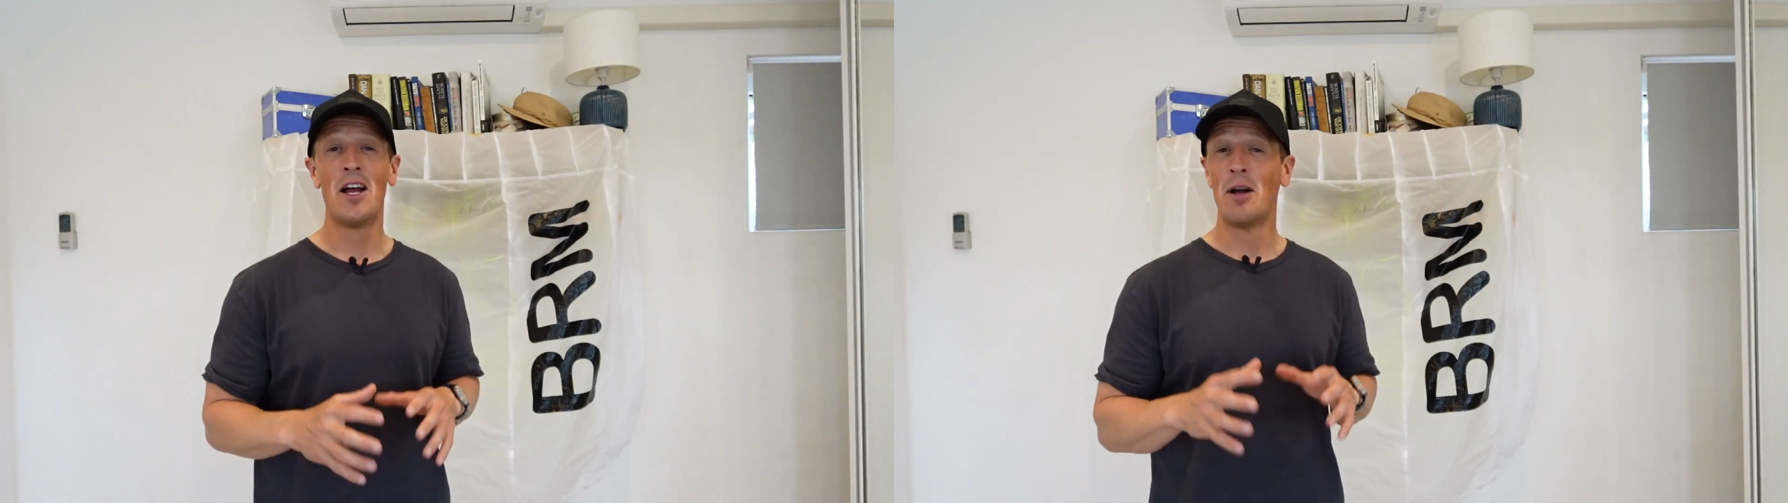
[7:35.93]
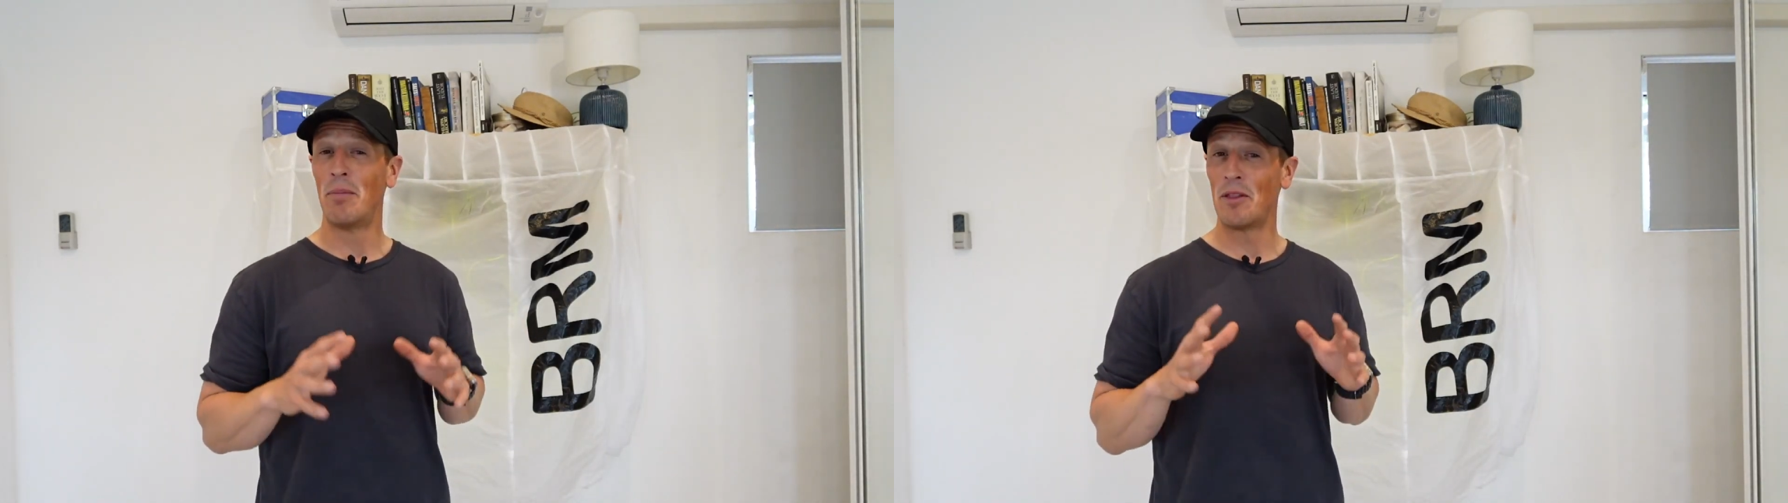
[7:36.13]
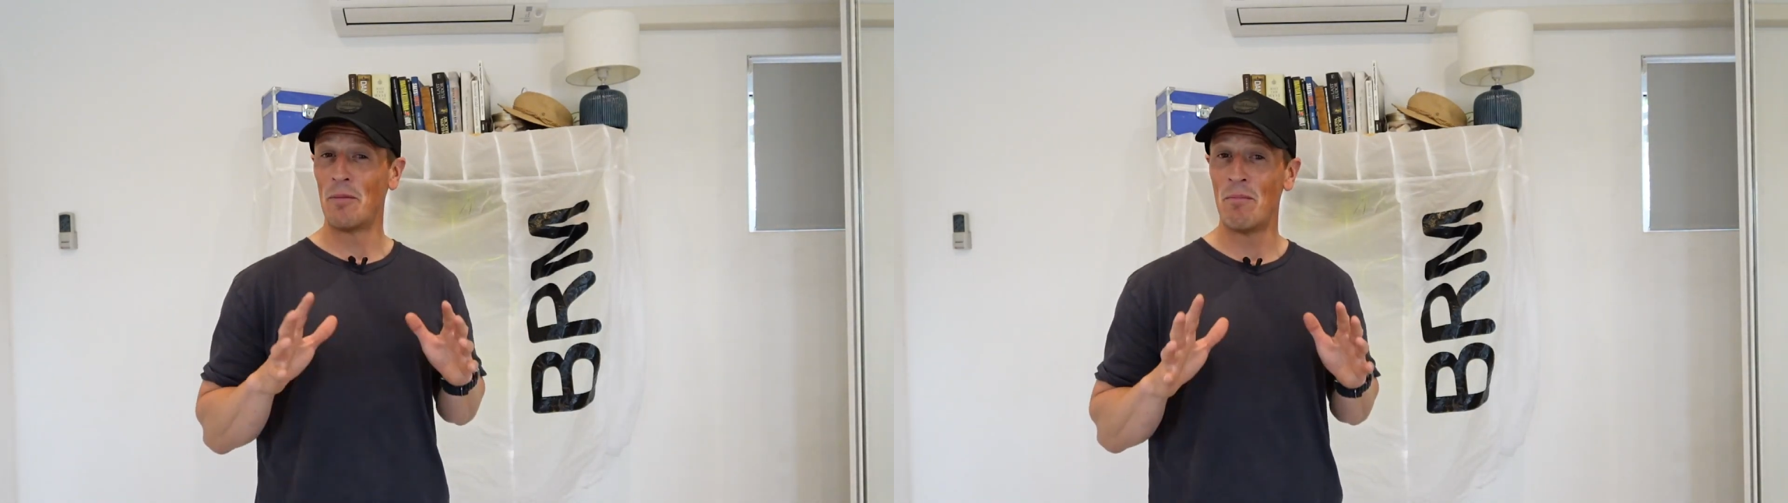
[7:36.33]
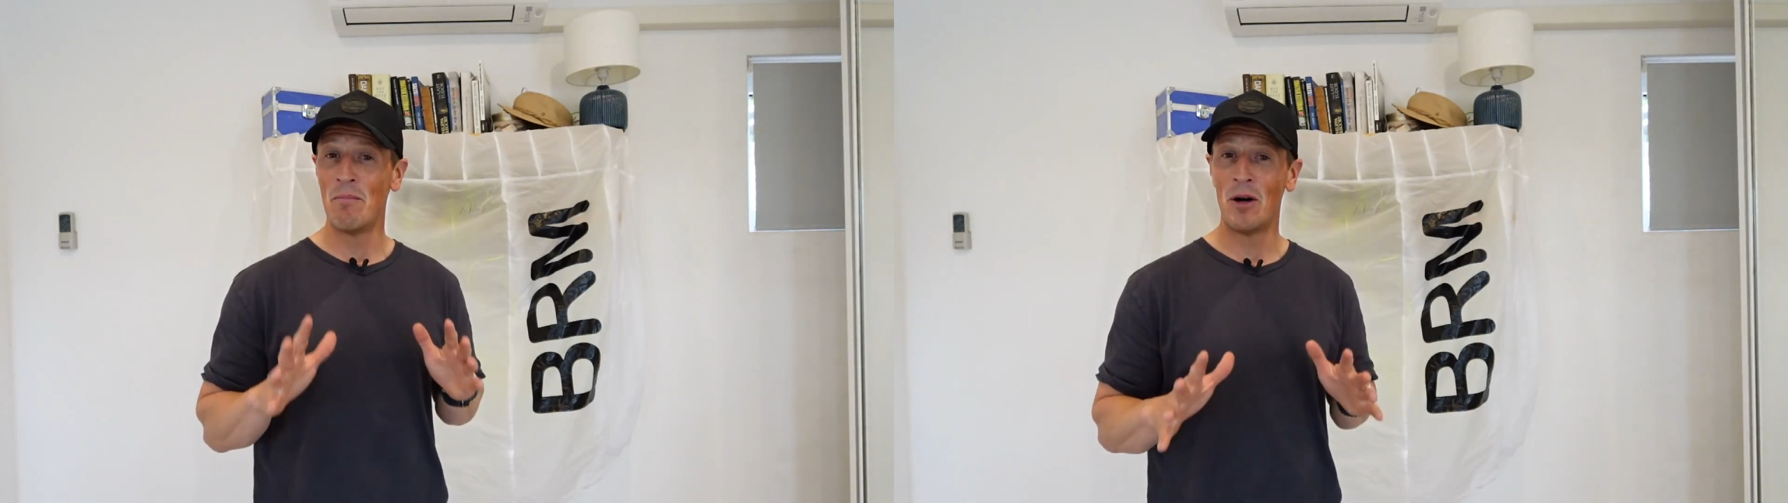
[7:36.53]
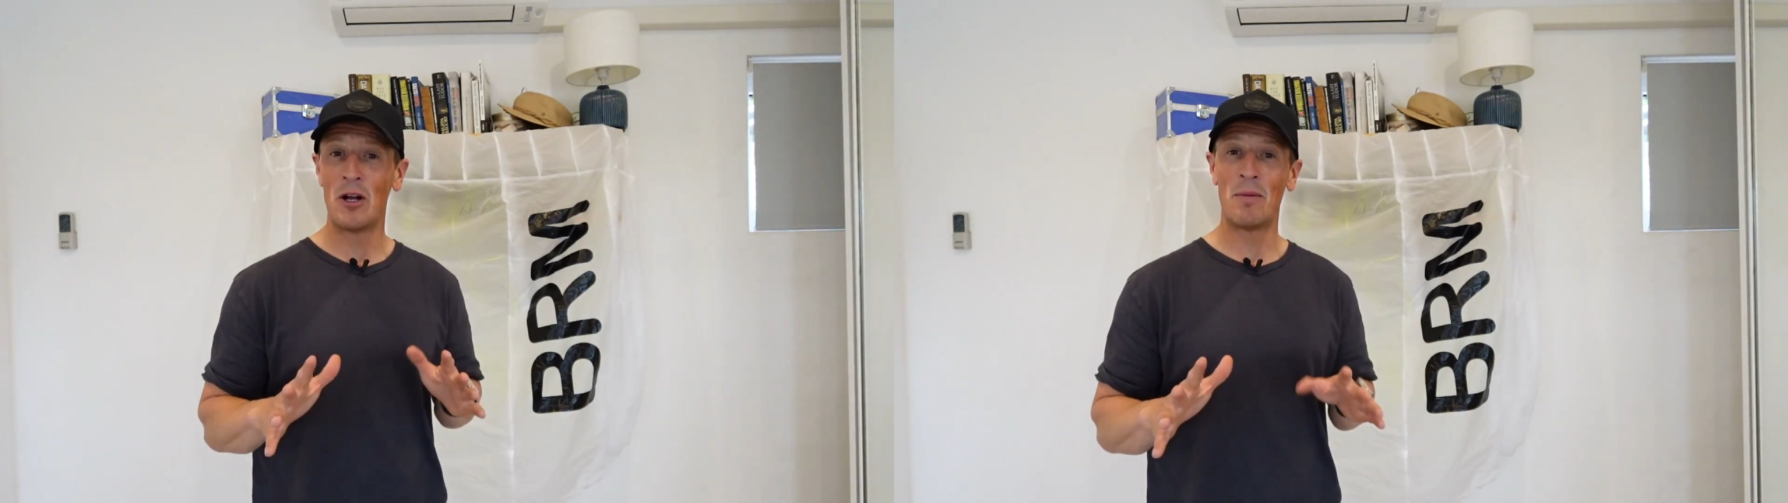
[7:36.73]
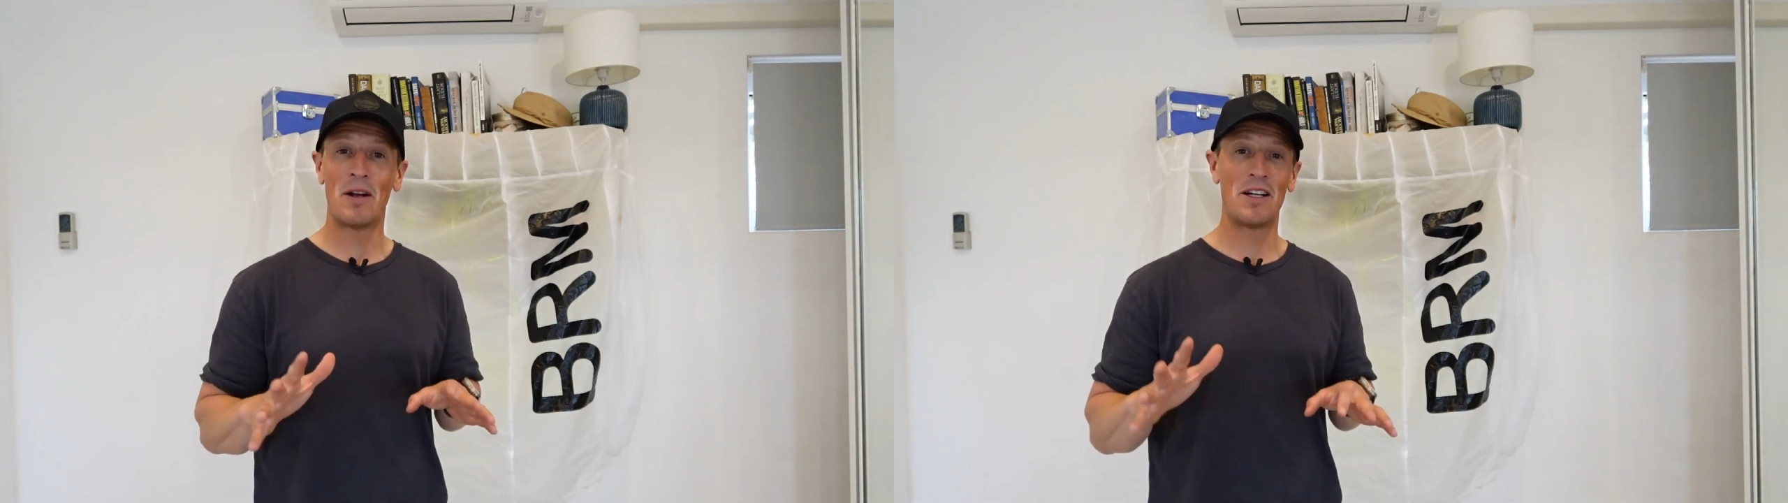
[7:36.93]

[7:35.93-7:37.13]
But the moment I